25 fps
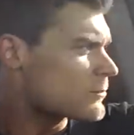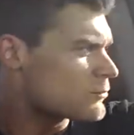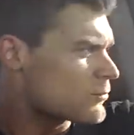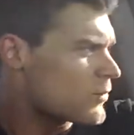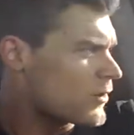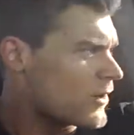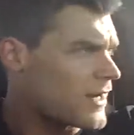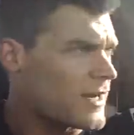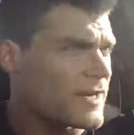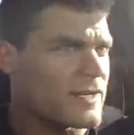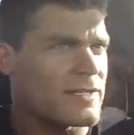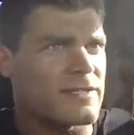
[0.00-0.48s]

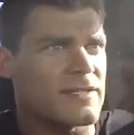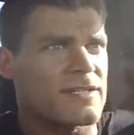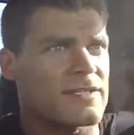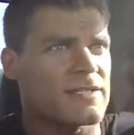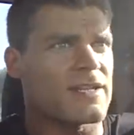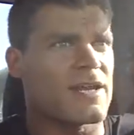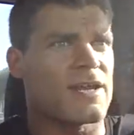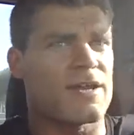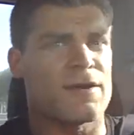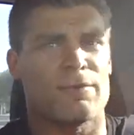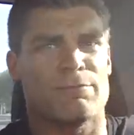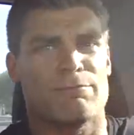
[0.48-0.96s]

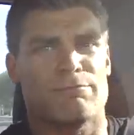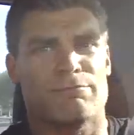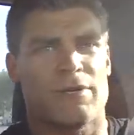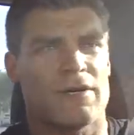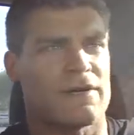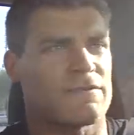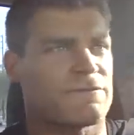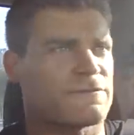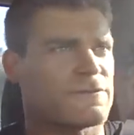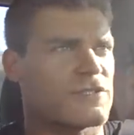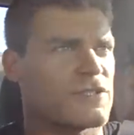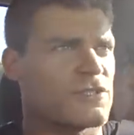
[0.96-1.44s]
Brandon
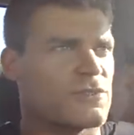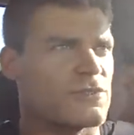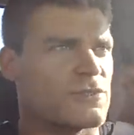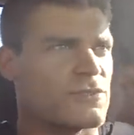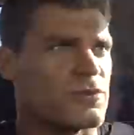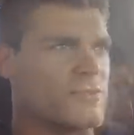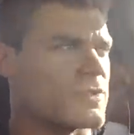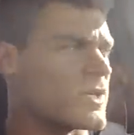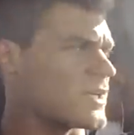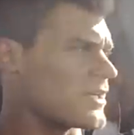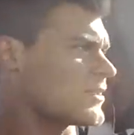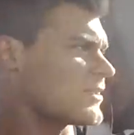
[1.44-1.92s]
Buff
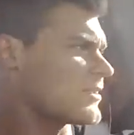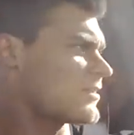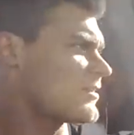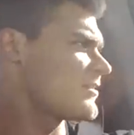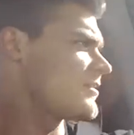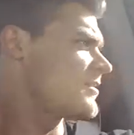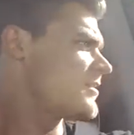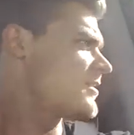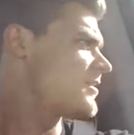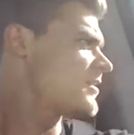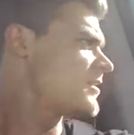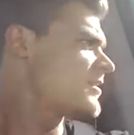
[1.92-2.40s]
Dude,
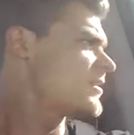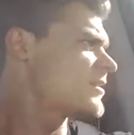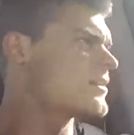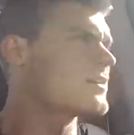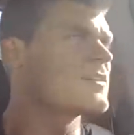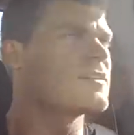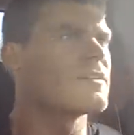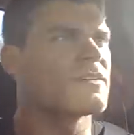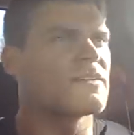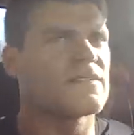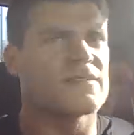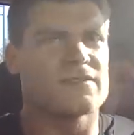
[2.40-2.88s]

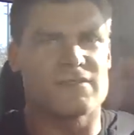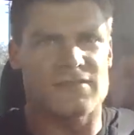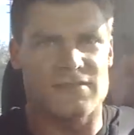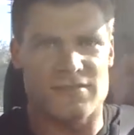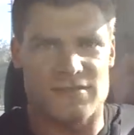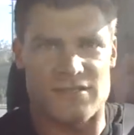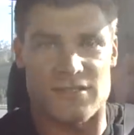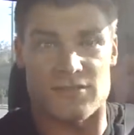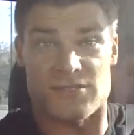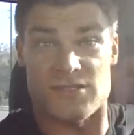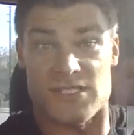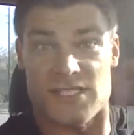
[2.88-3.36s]

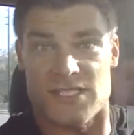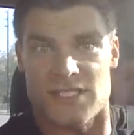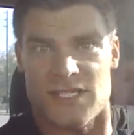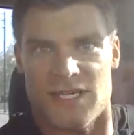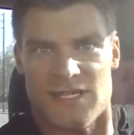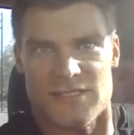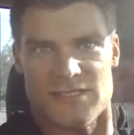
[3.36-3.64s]
I'll see you